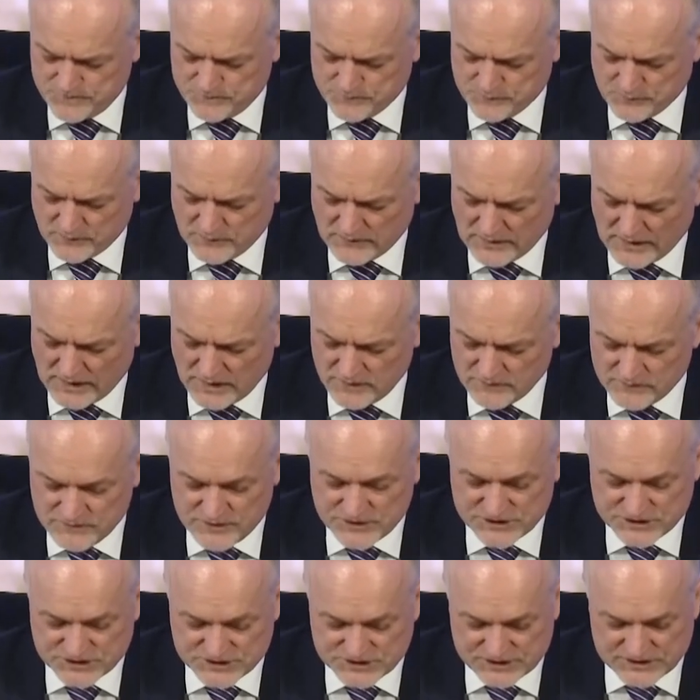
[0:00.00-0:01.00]

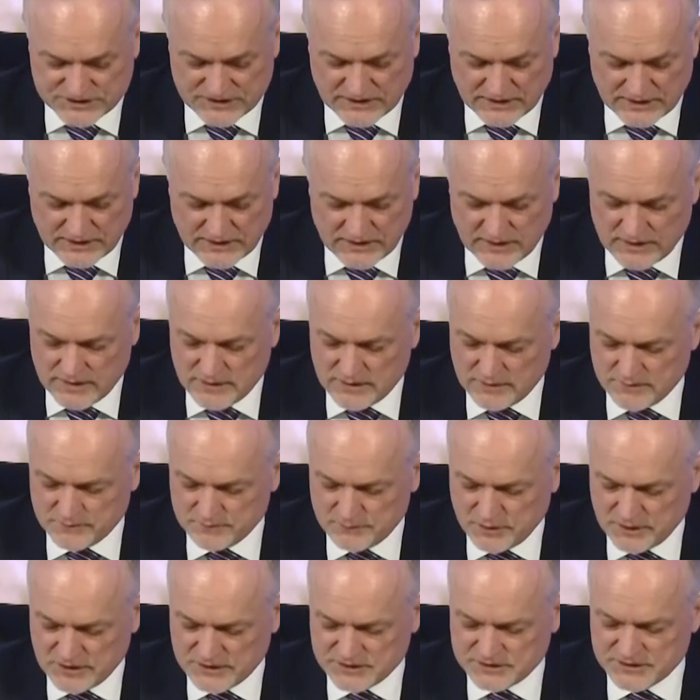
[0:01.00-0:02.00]
depreciation,
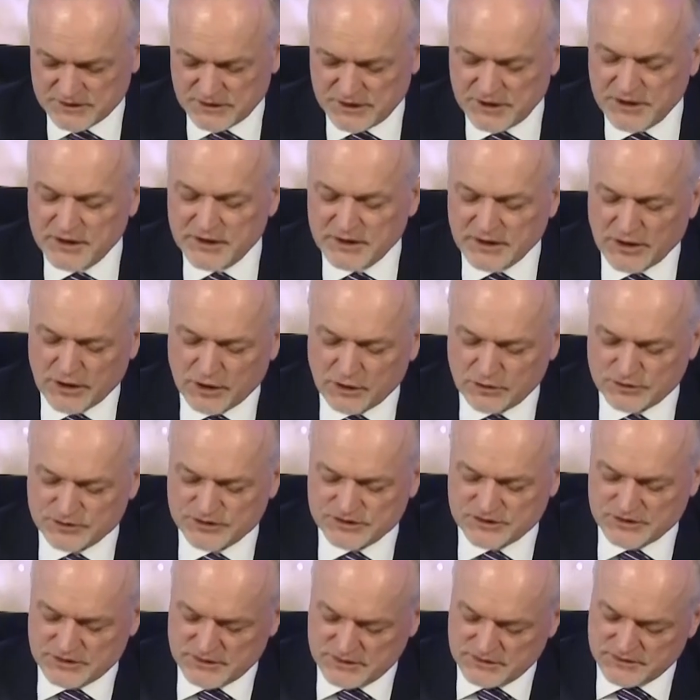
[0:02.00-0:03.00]
and
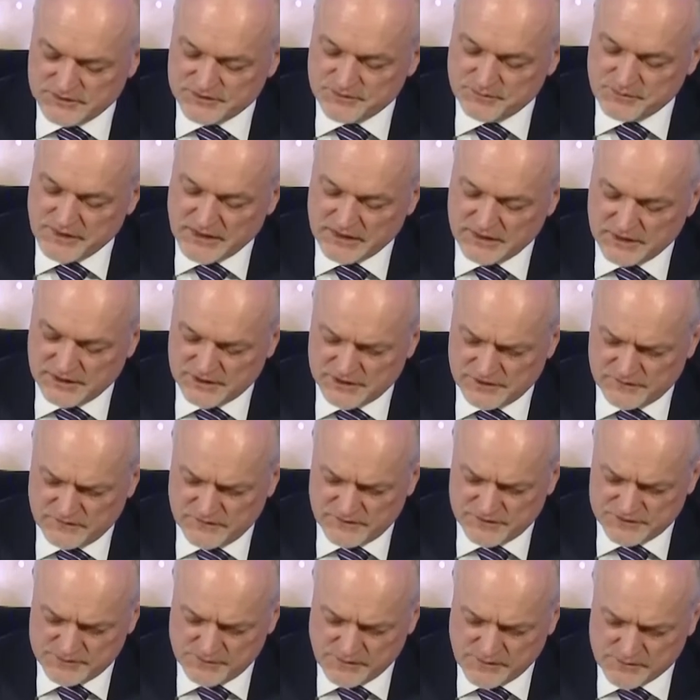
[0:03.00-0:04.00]
employee
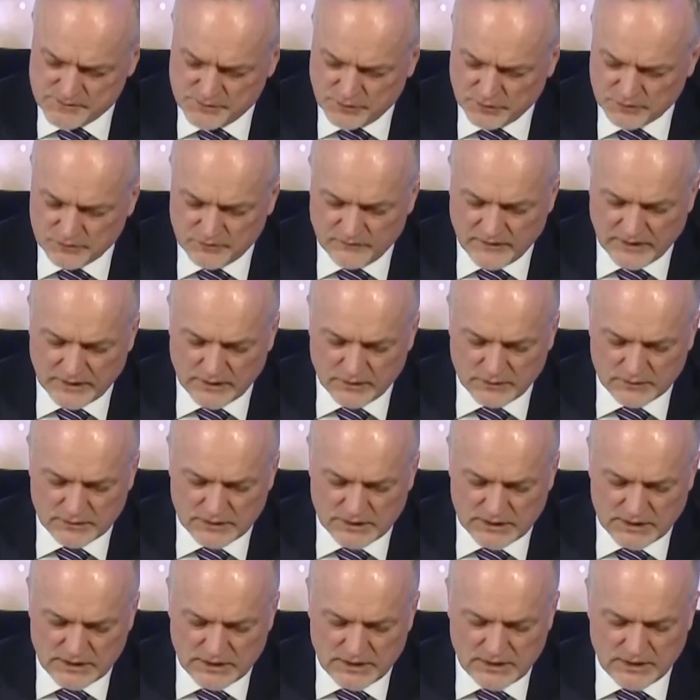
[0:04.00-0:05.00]
benefits.
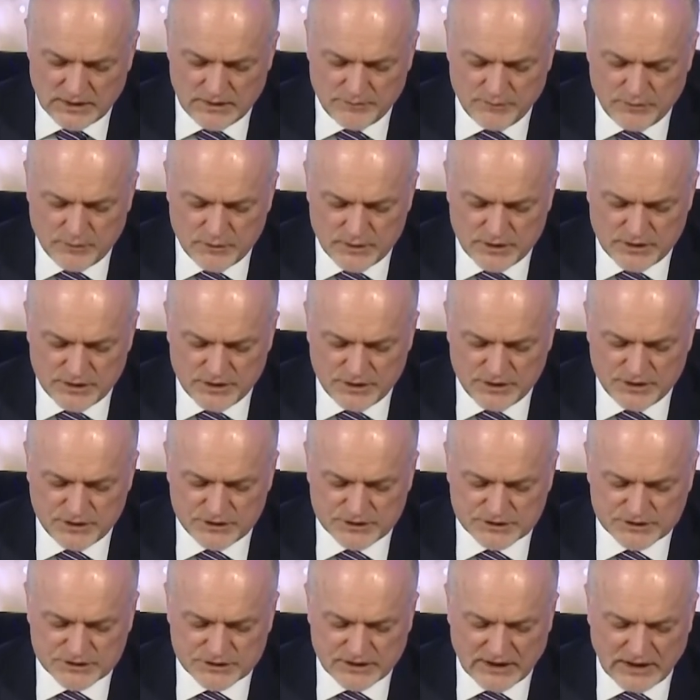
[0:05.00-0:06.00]
So if you look at
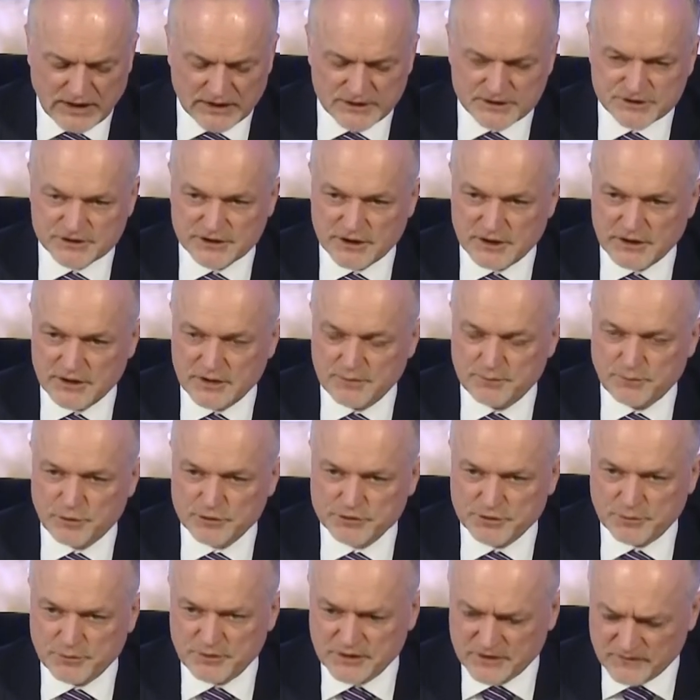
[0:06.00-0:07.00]
other variable
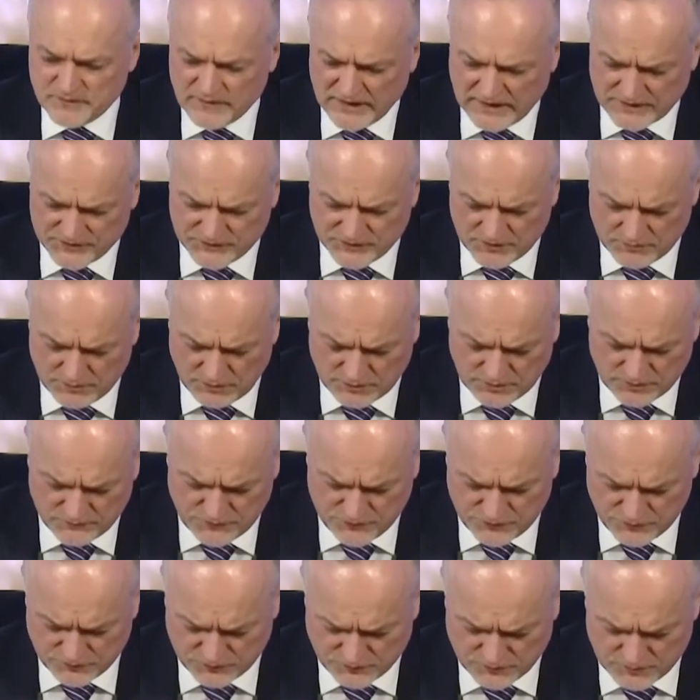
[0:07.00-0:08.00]
expenses, they were down.
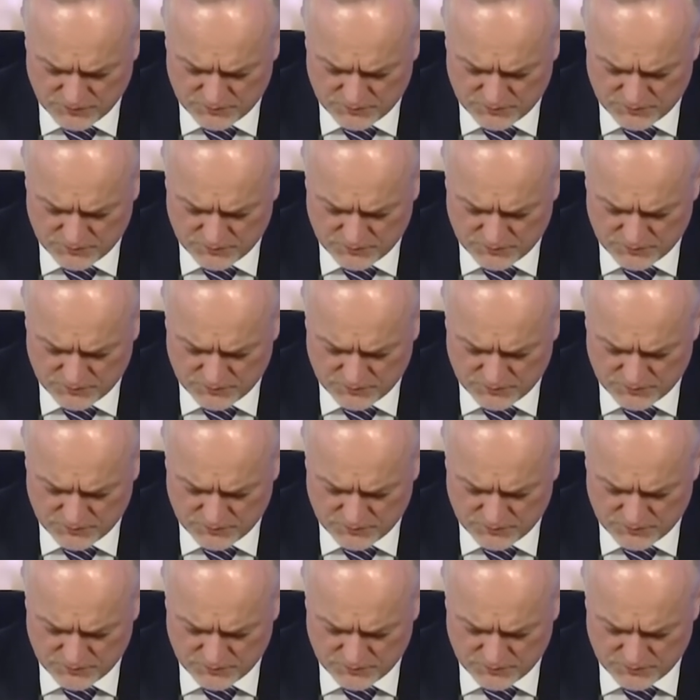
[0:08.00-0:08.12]
So